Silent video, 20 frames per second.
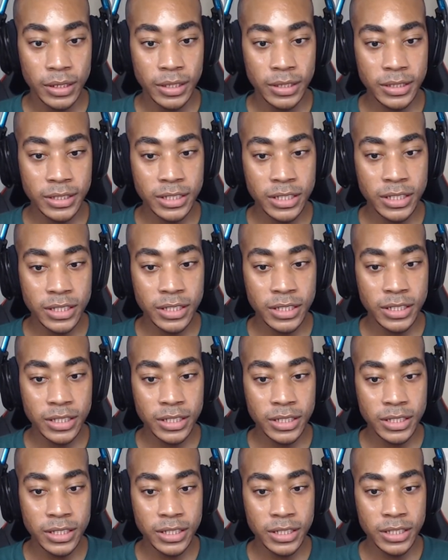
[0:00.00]
So is
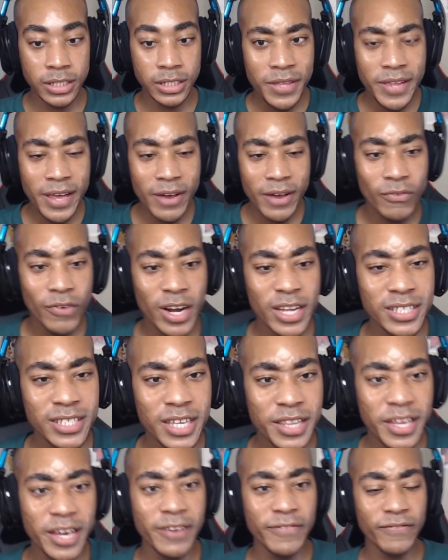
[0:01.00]
this something that runs
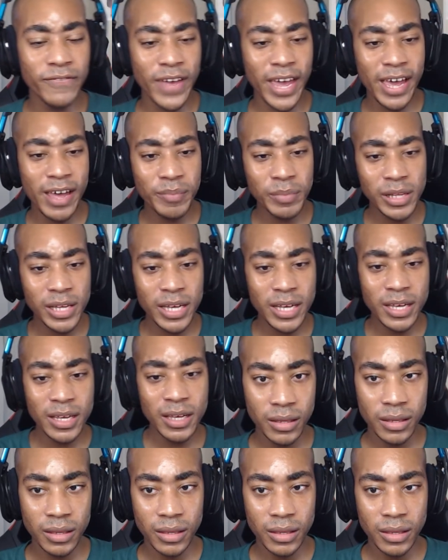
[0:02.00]
in their family?